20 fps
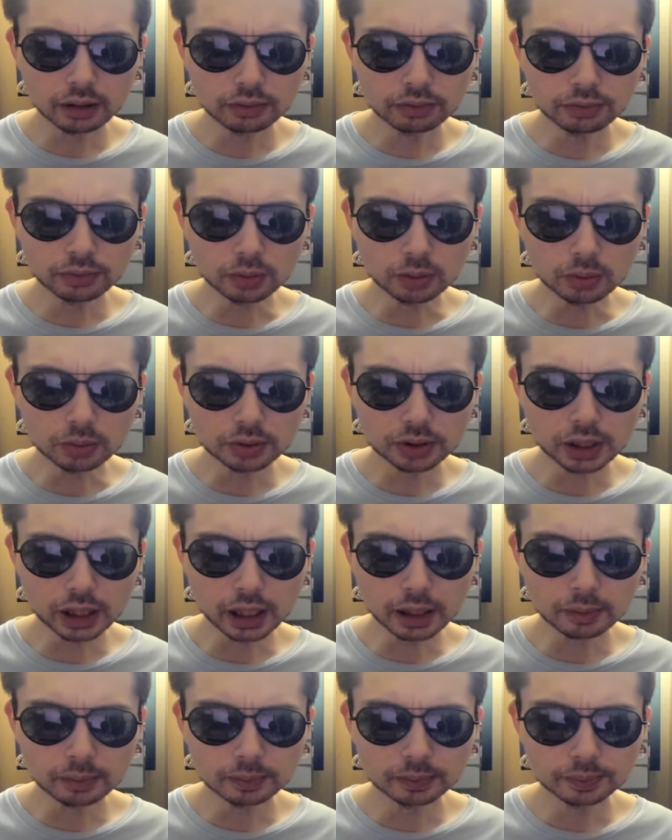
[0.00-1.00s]

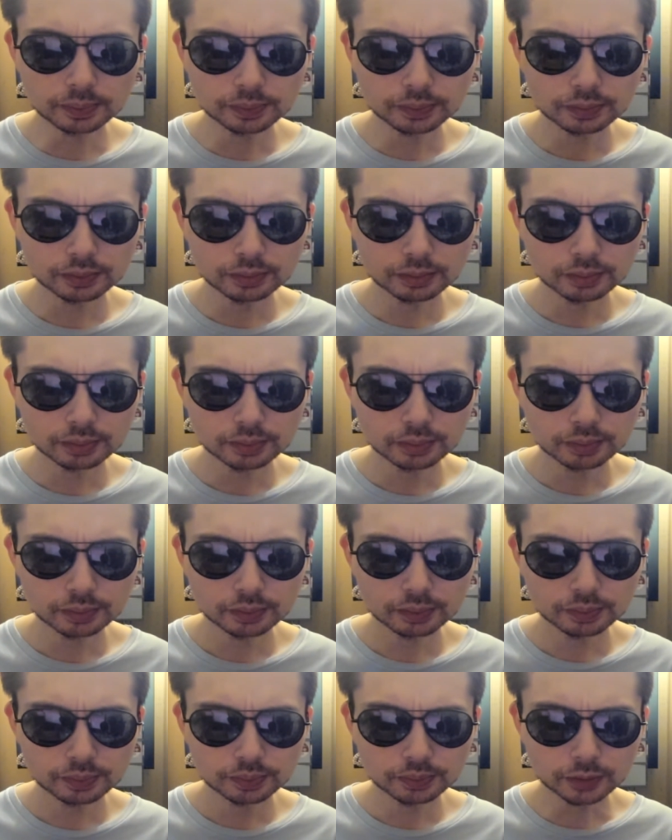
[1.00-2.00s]
14.
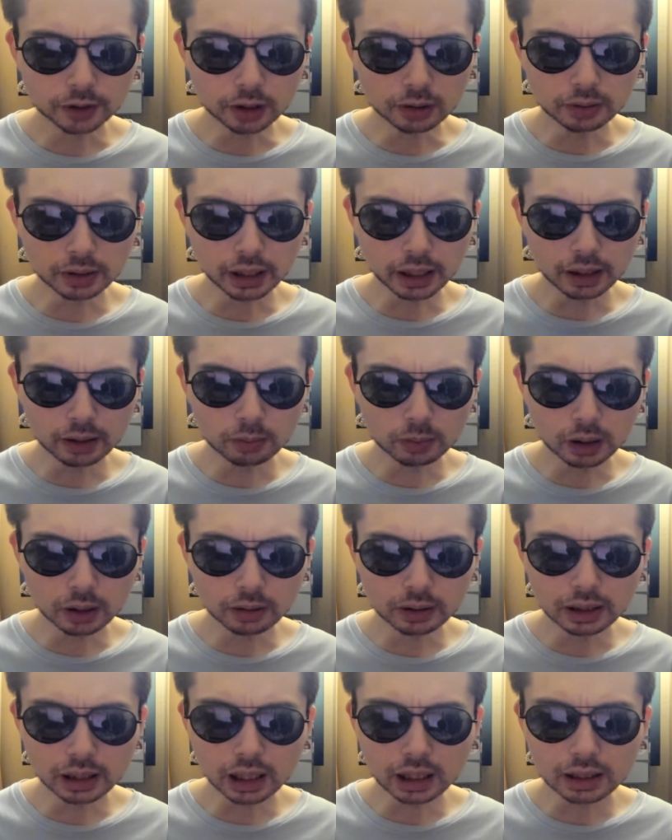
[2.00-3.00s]
Okay, well,
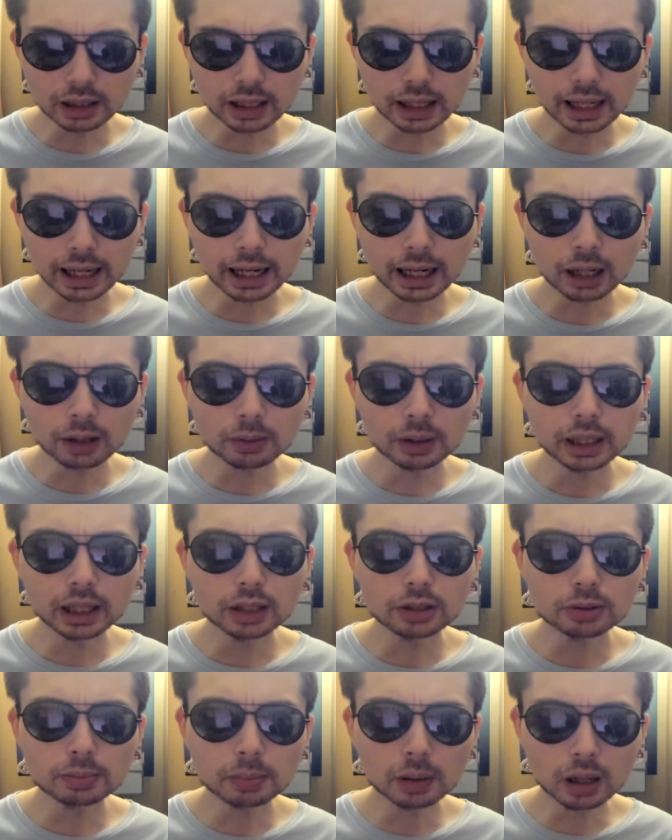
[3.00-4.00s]
another hour
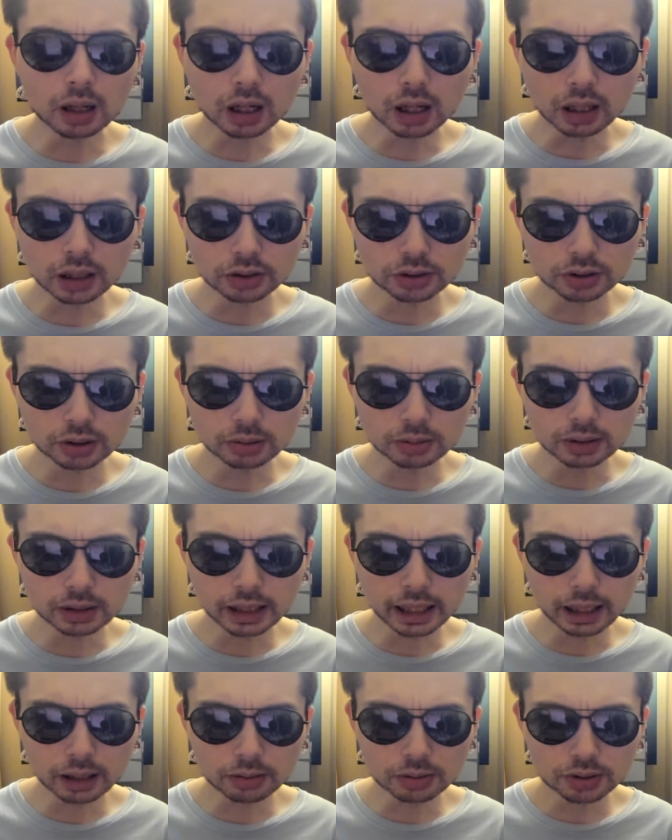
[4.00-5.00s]
has passed, so it's
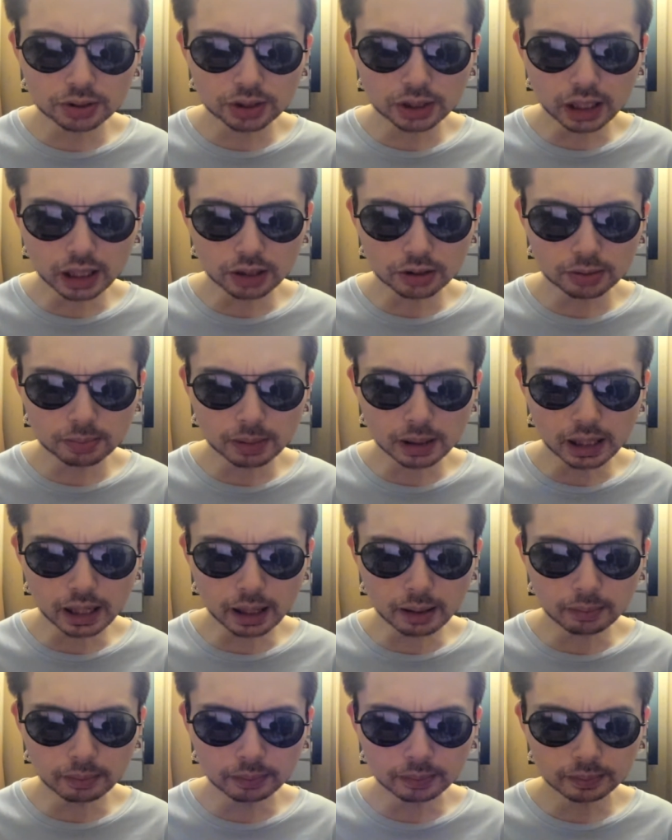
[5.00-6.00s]
now 6
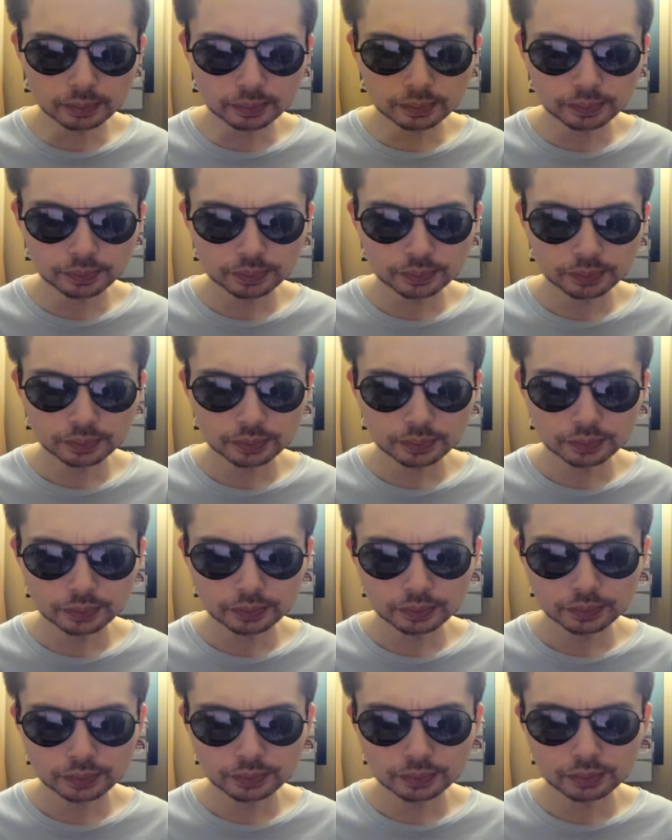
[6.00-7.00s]
p.m.
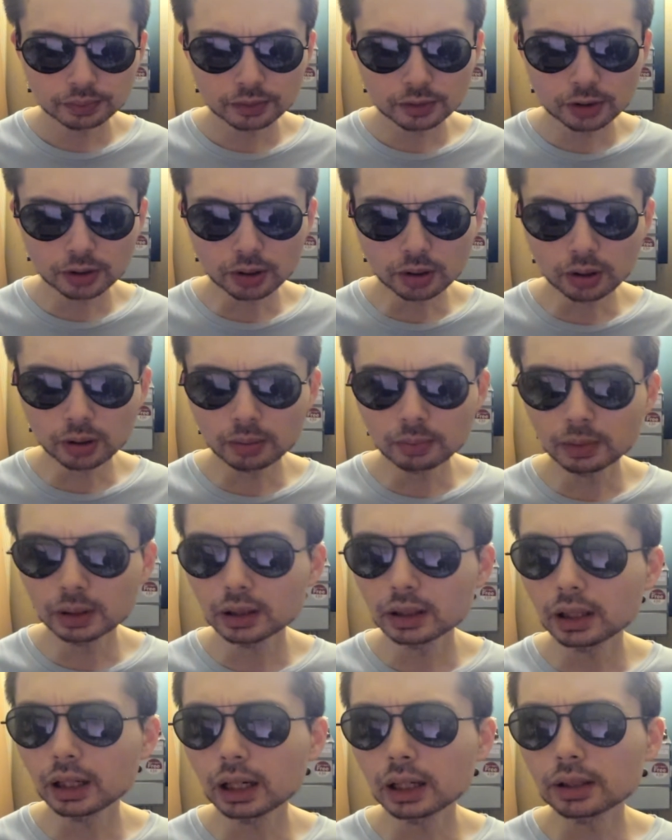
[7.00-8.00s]
Tom
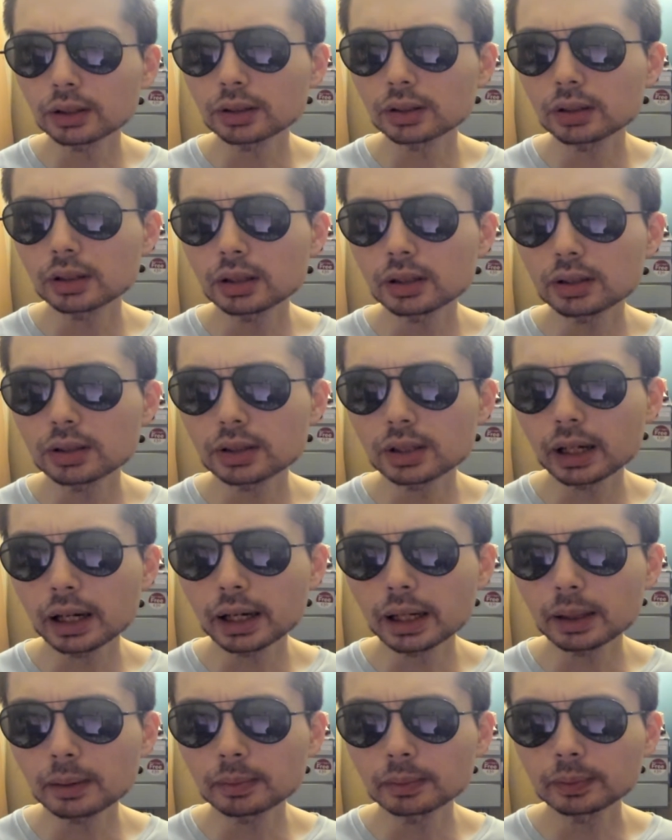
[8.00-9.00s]
does the
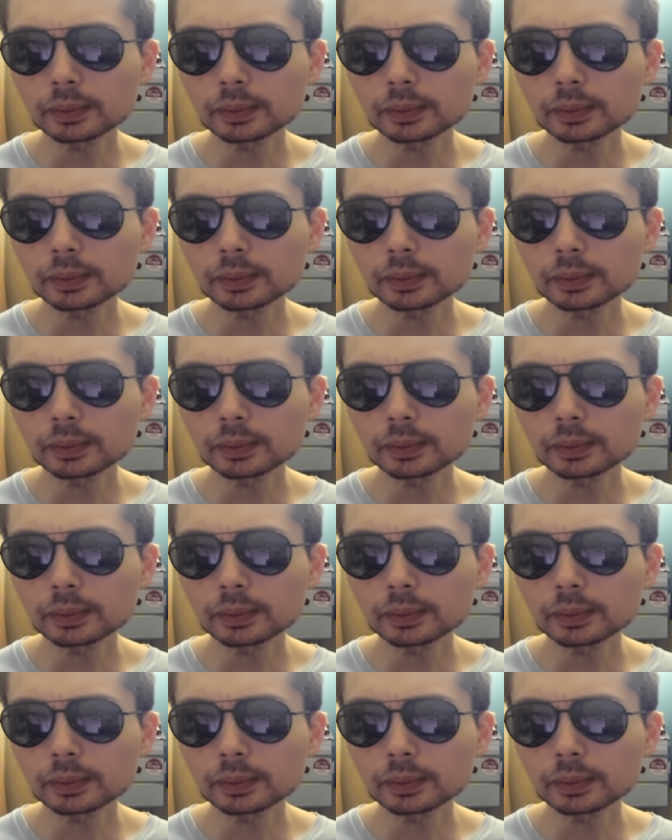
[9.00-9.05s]
same.